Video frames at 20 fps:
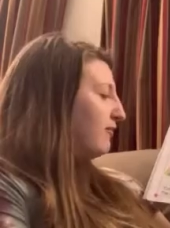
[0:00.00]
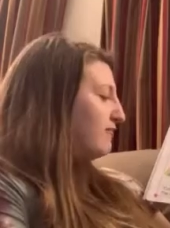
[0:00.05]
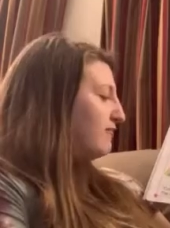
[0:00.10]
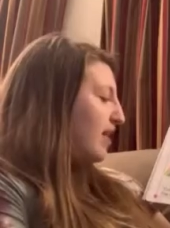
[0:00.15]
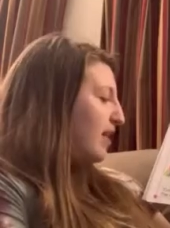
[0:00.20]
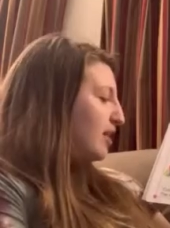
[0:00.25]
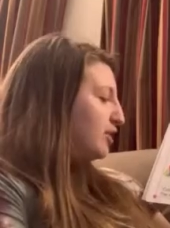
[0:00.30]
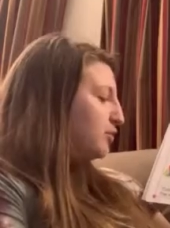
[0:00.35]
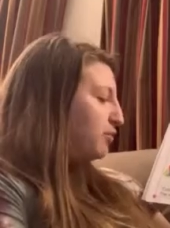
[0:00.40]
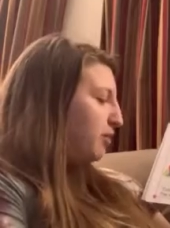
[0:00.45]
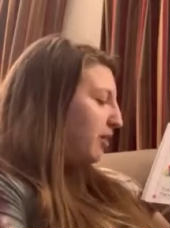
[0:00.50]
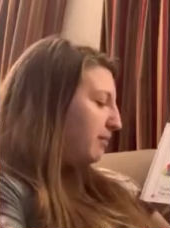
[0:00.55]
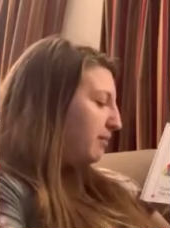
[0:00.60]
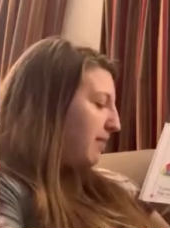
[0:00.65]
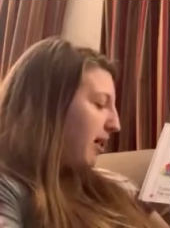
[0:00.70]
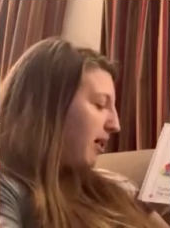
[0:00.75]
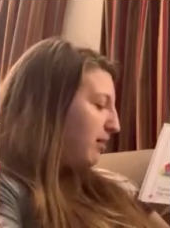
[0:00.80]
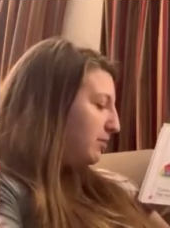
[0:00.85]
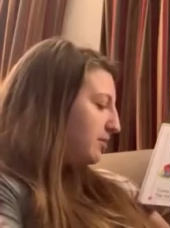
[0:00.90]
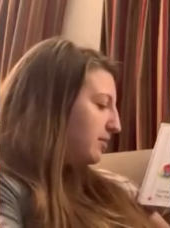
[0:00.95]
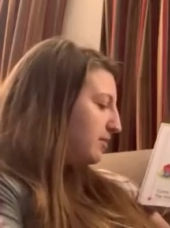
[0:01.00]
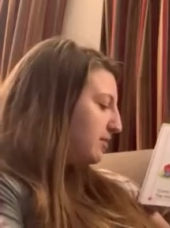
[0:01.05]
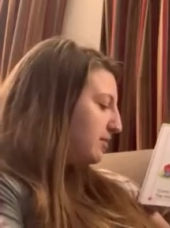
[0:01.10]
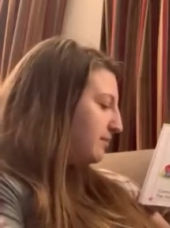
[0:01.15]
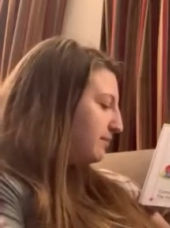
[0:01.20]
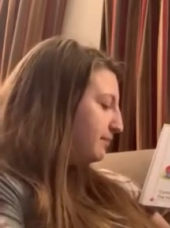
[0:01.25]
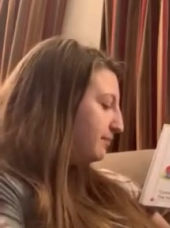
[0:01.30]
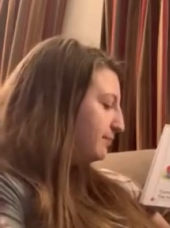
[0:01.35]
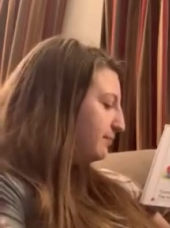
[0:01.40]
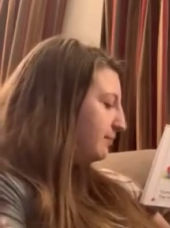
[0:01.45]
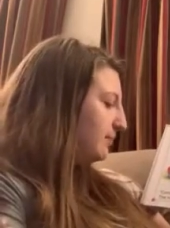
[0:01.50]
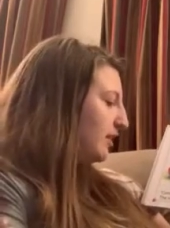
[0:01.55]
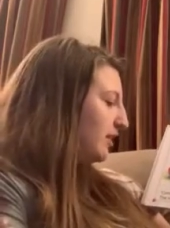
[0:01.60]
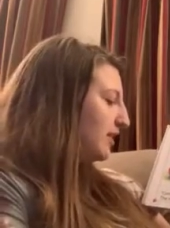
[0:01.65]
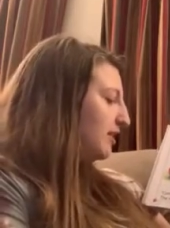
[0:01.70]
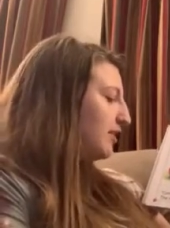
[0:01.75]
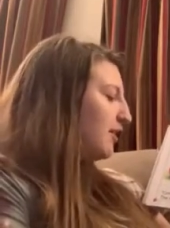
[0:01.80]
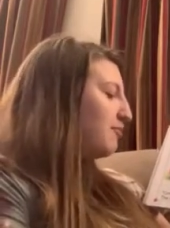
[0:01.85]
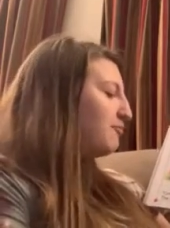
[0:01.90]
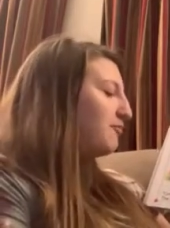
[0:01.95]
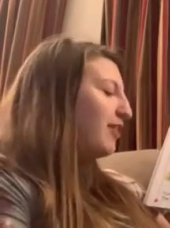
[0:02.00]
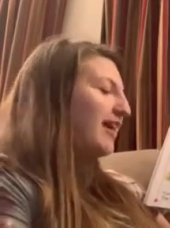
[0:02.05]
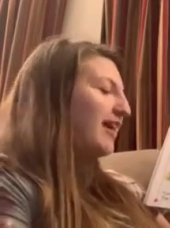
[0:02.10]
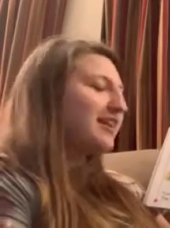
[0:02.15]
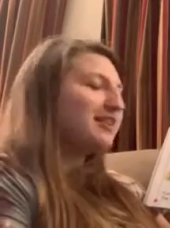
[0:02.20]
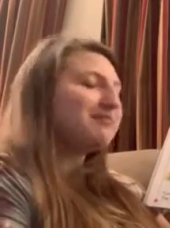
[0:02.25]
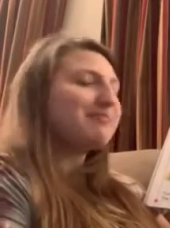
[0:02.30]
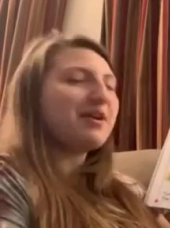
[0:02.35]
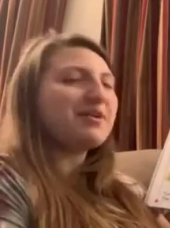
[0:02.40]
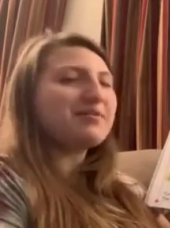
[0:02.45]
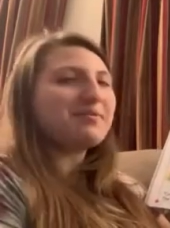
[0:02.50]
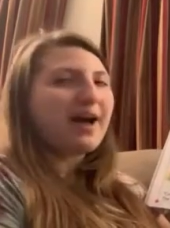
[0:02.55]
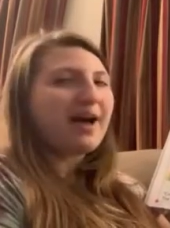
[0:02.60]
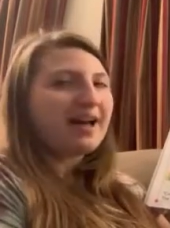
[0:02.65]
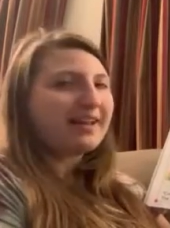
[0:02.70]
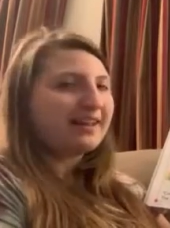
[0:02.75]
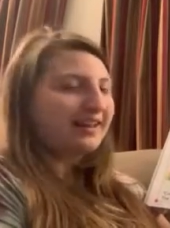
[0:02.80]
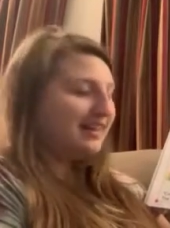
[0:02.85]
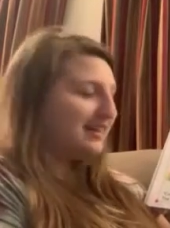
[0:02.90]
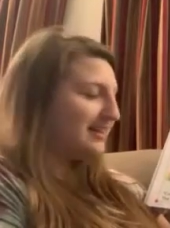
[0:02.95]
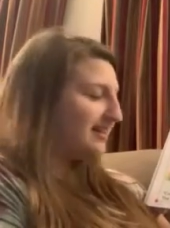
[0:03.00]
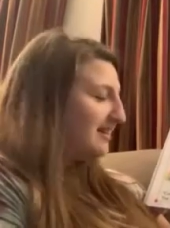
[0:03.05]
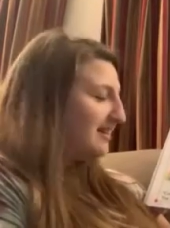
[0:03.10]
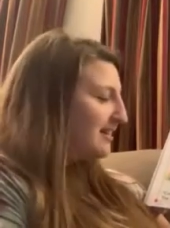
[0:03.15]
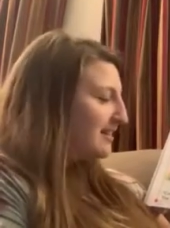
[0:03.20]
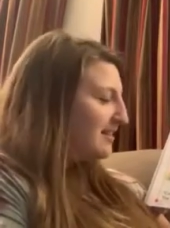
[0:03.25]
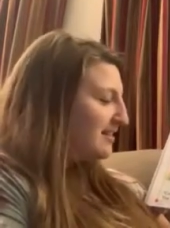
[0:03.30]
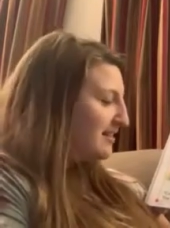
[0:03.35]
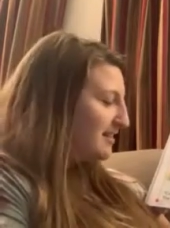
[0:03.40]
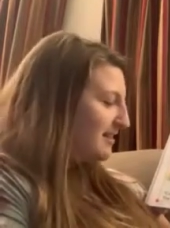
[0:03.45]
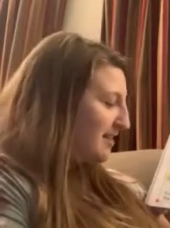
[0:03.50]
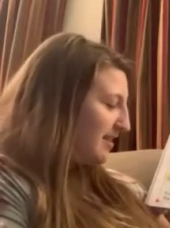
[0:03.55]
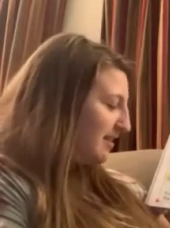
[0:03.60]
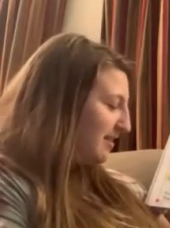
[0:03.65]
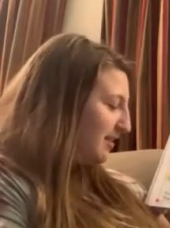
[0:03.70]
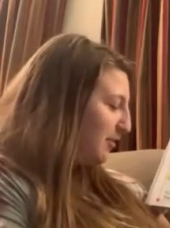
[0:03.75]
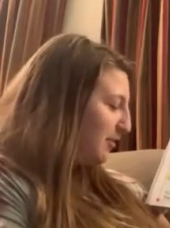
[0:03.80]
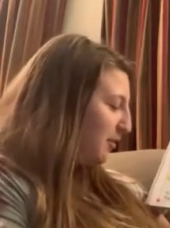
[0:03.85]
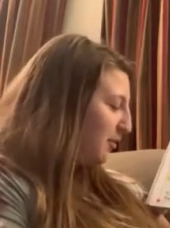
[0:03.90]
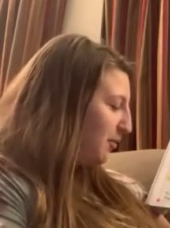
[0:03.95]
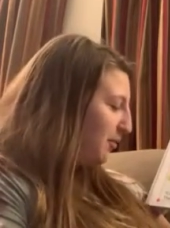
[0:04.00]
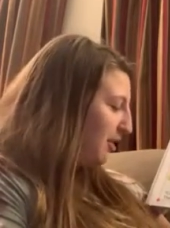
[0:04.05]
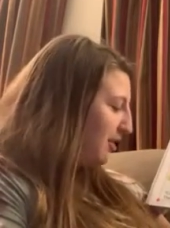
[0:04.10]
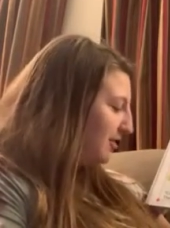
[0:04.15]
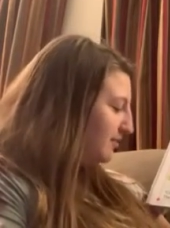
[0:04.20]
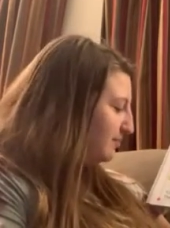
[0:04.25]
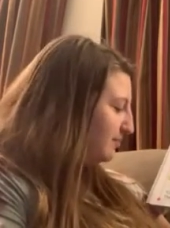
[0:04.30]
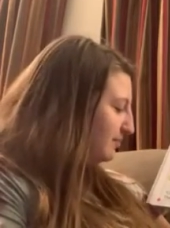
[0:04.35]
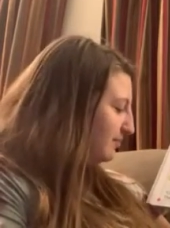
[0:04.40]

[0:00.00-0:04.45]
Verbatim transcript: finds one mouse. Come ride in my wagon, says little one.